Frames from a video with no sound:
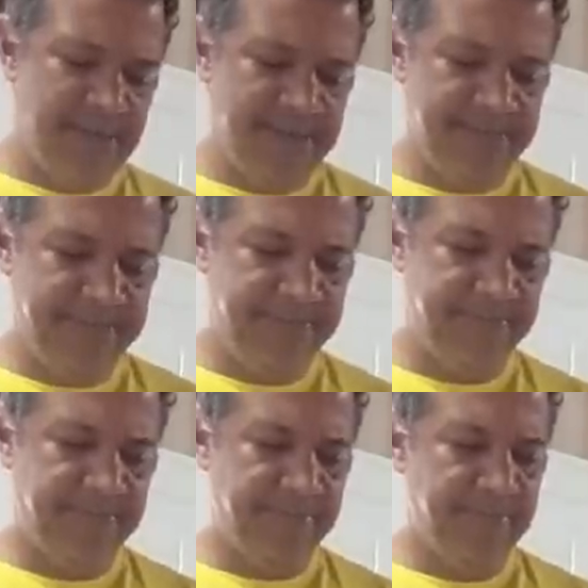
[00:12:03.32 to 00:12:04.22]
Alright,
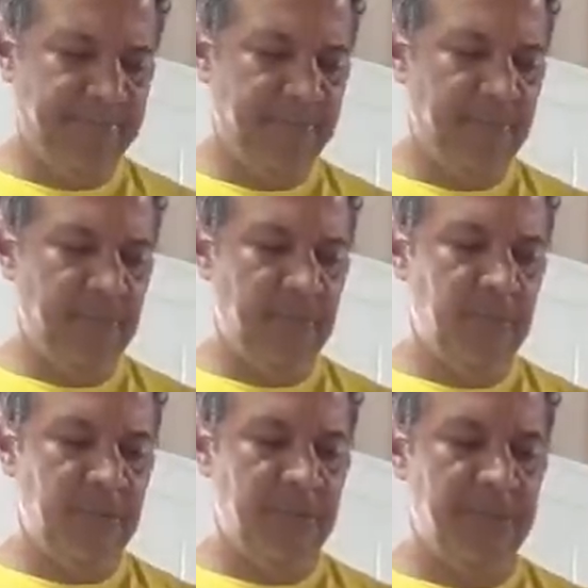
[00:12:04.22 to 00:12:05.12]
okay.
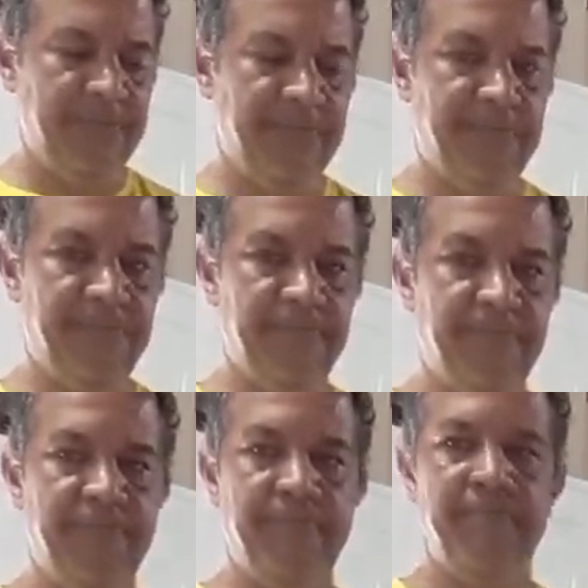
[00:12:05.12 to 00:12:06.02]
Many
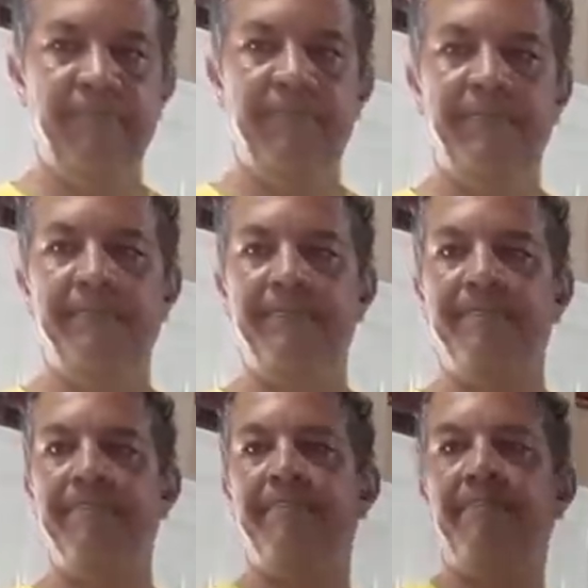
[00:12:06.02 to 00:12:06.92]
bodies, these bananas?